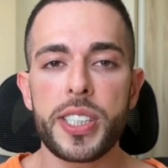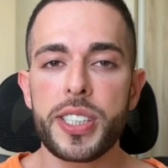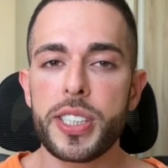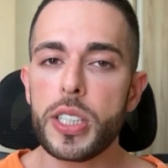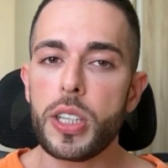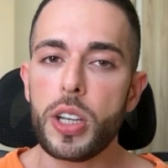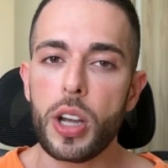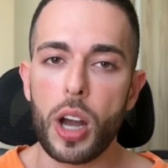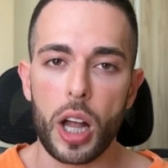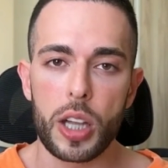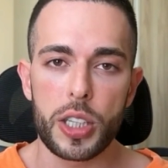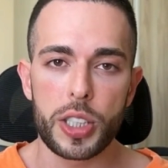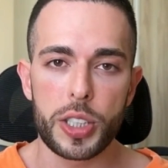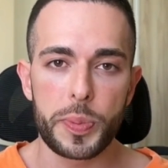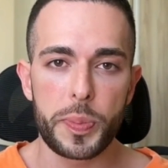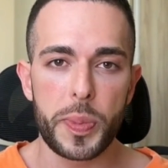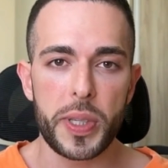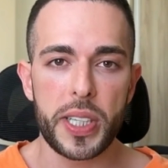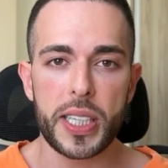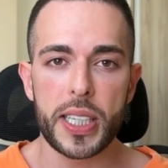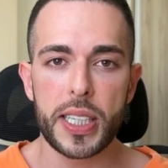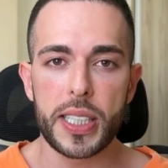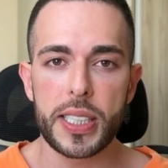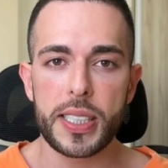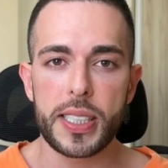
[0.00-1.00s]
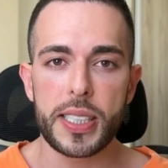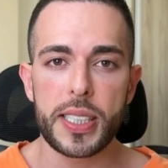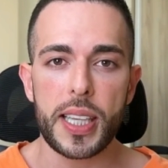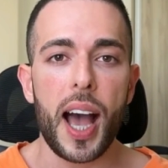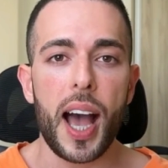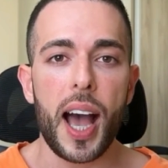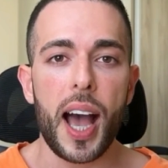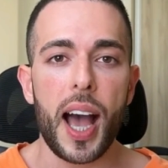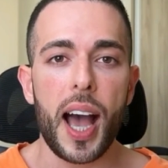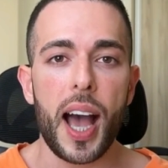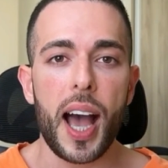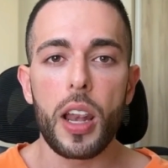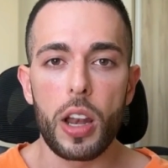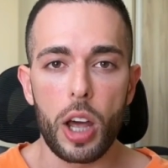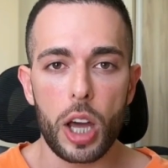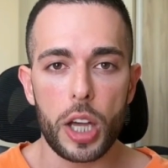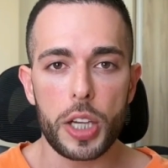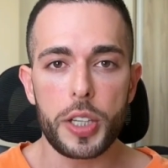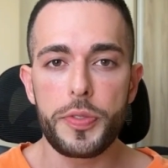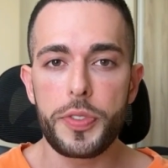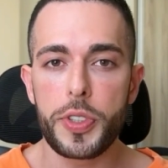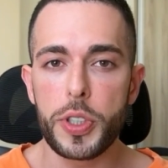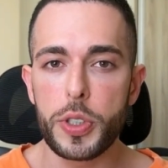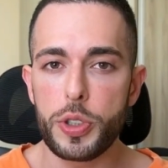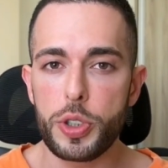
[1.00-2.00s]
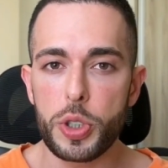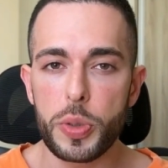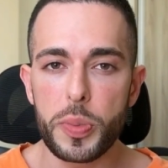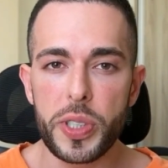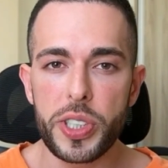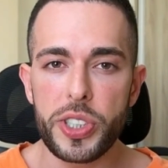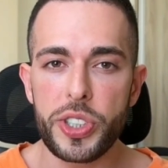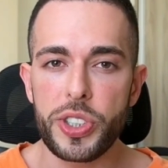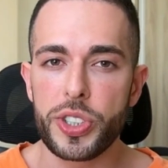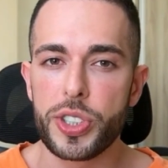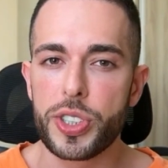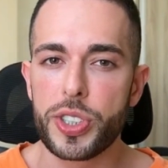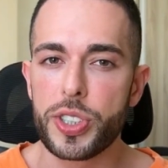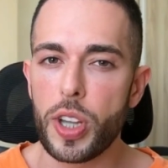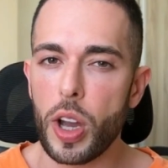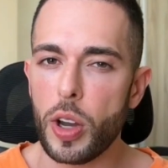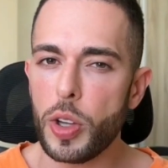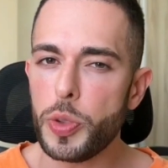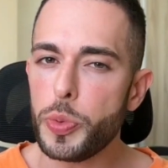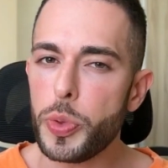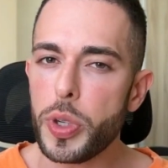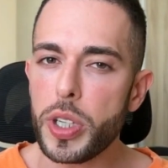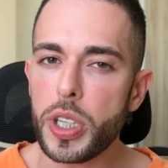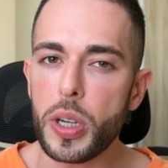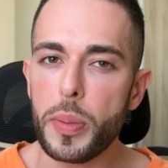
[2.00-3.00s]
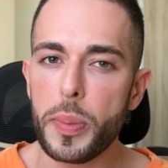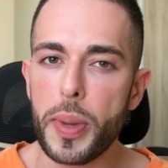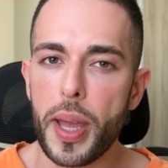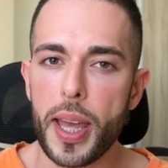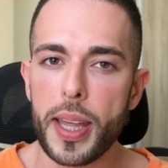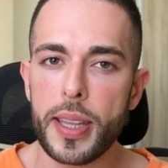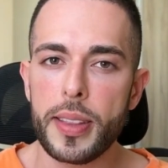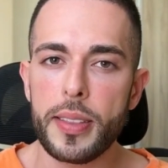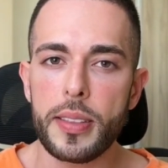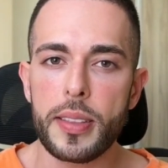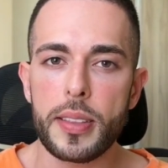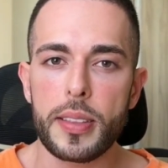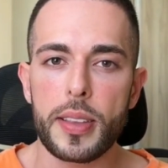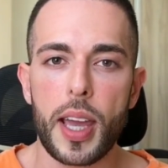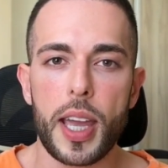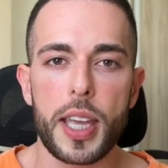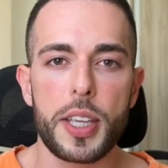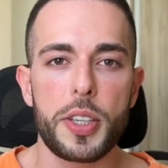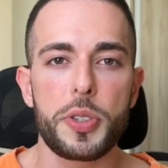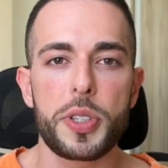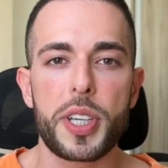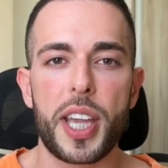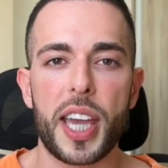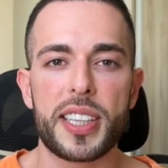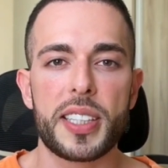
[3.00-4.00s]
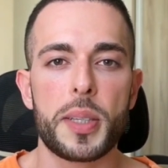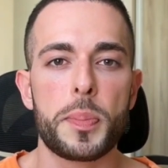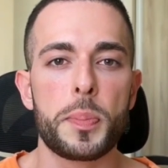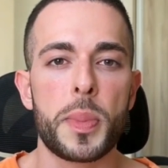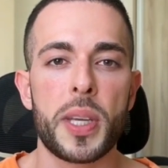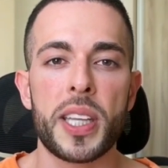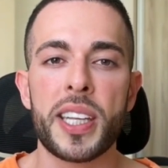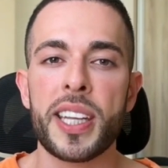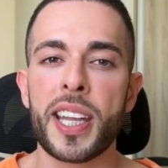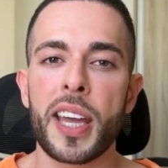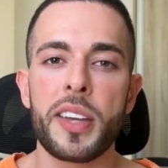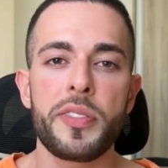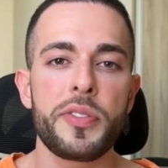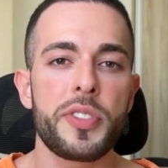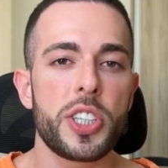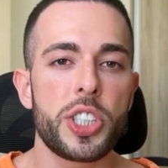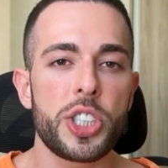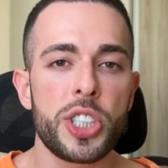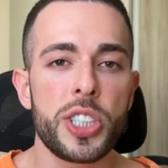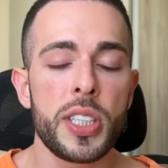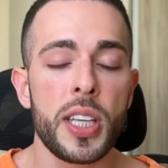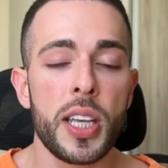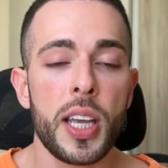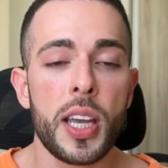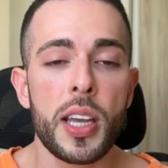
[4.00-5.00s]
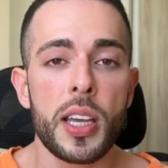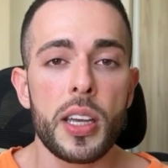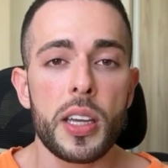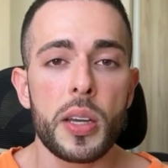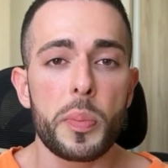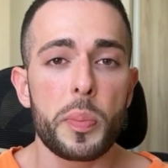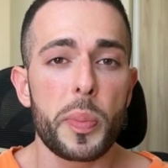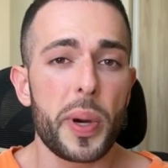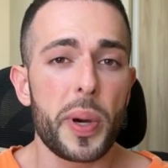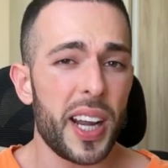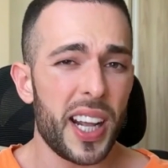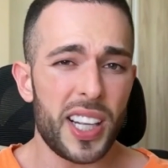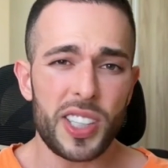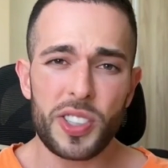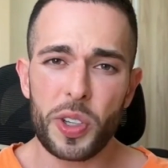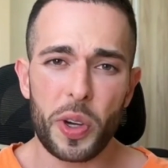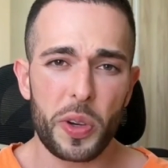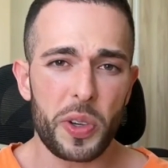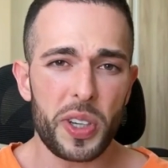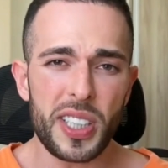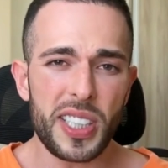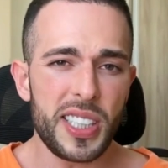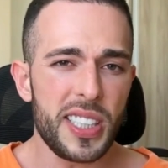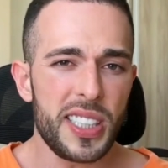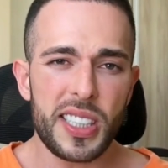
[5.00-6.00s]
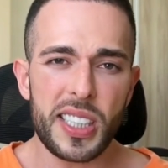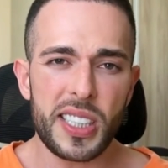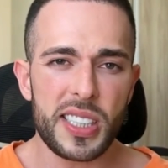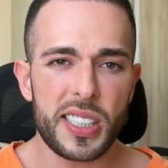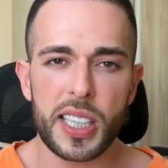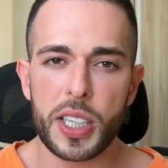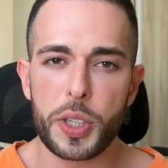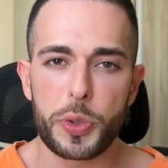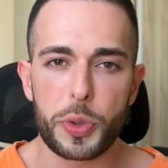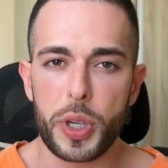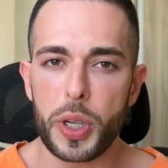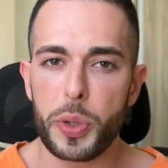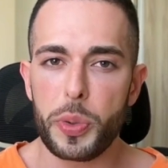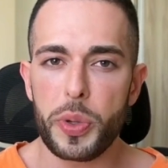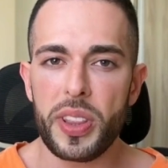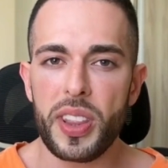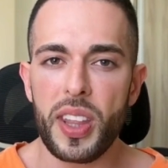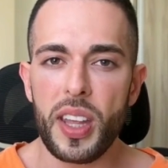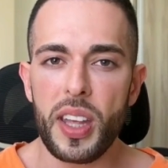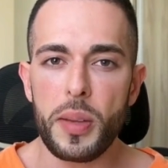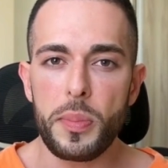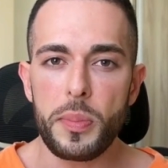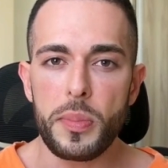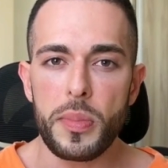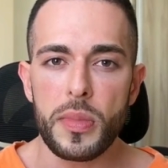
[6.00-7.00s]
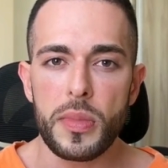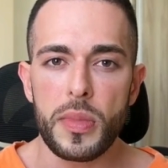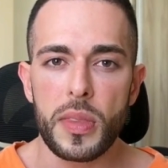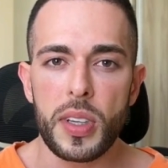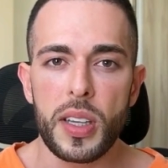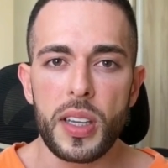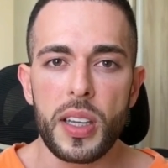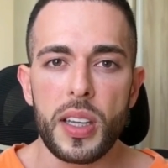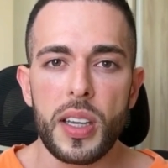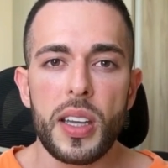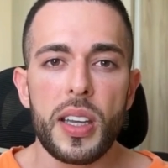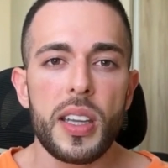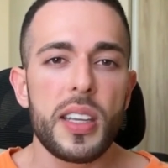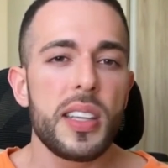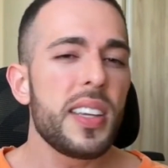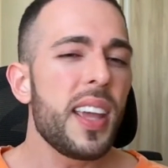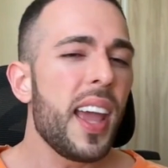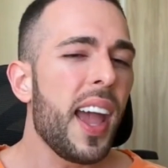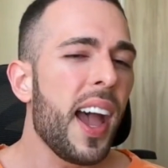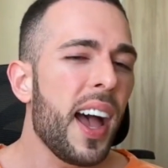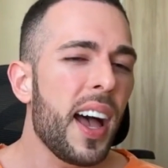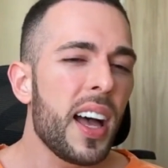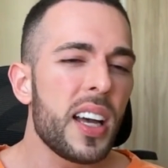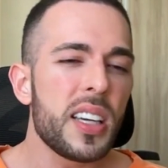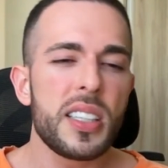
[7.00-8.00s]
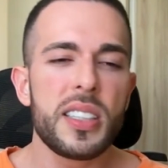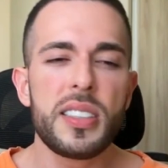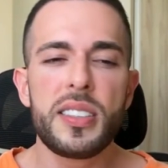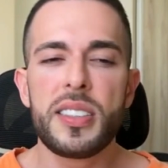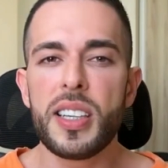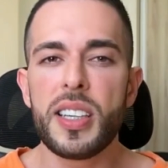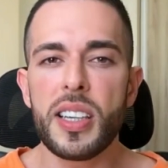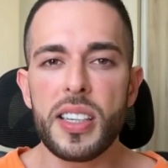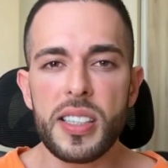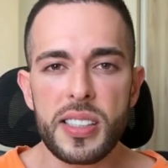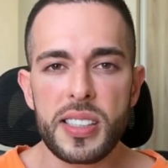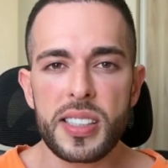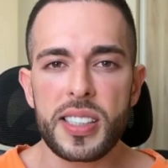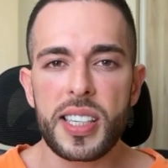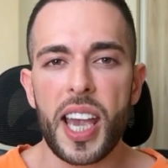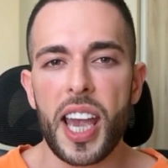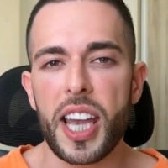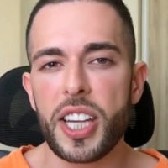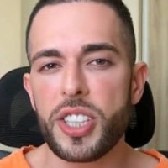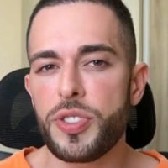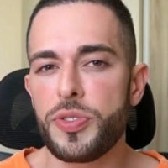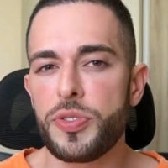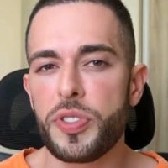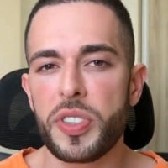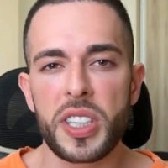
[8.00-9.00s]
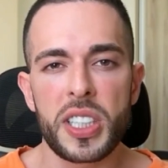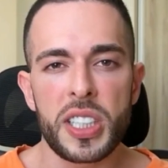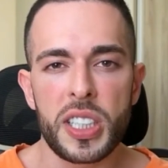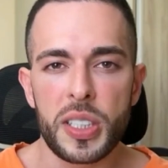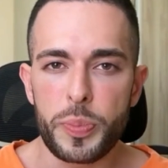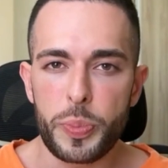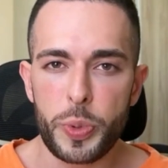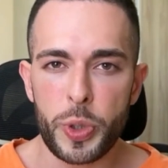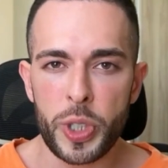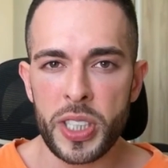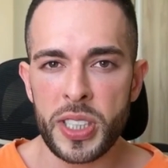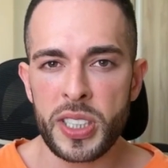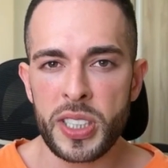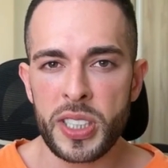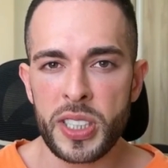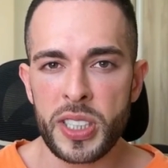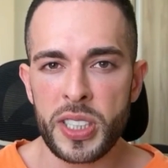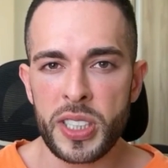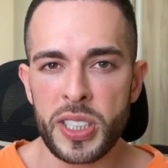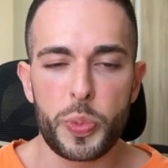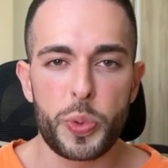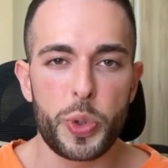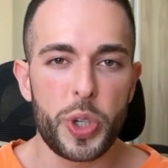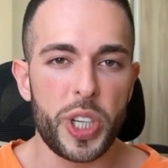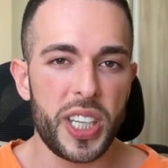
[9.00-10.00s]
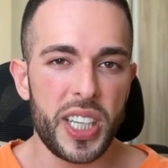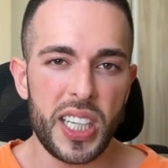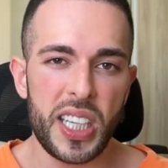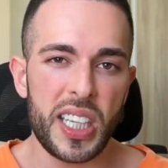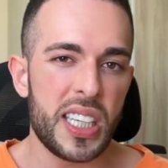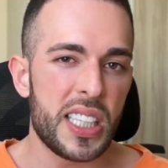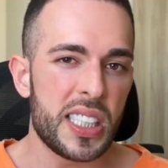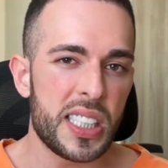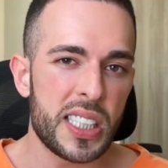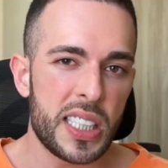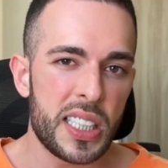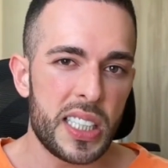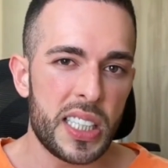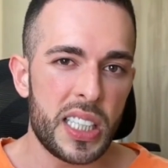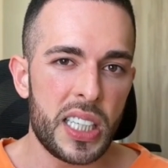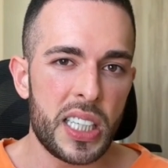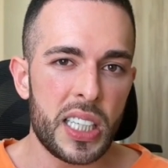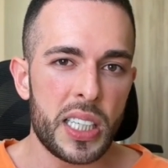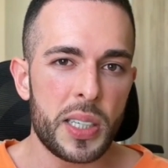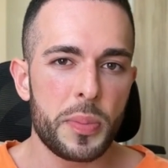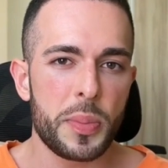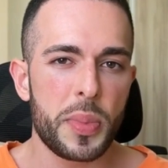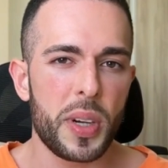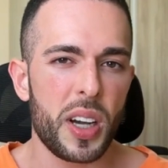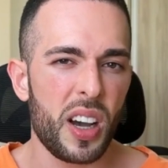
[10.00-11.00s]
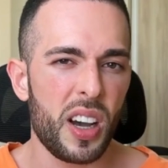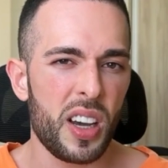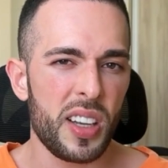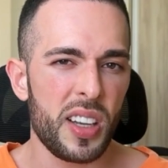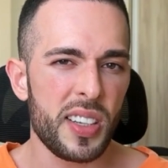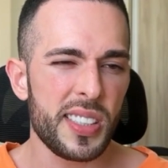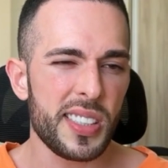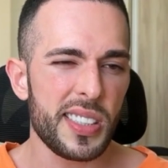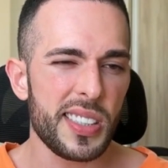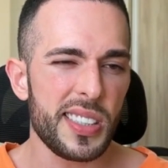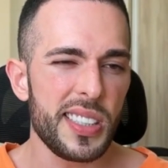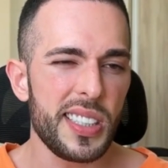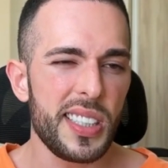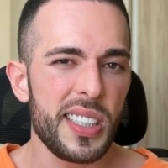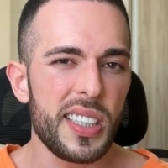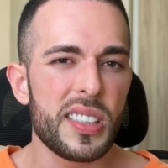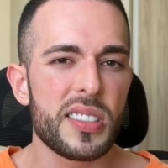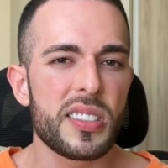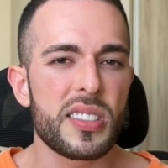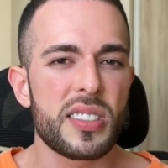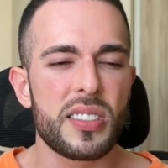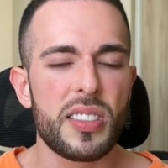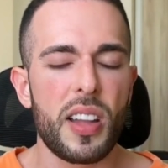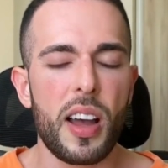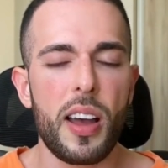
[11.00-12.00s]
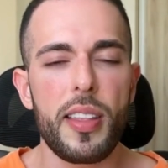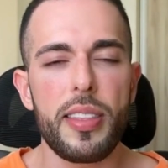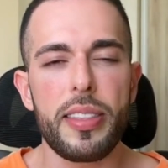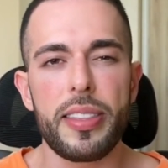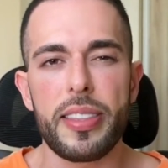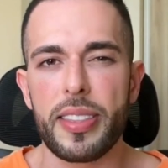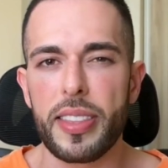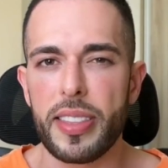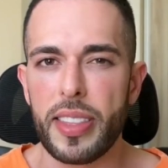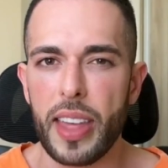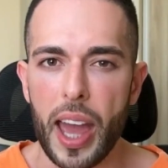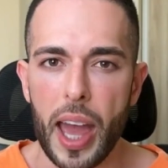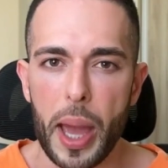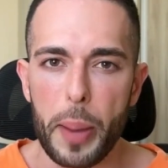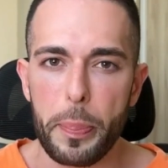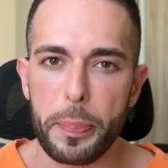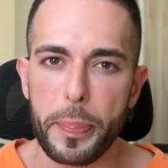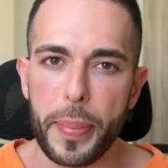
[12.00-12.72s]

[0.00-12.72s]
the color because a lot of YouTubers don't recommend that you get the midnight version, but I totally disagree with them. Yeah, it does catch fingerprints pretty easily, but honestly, it's not that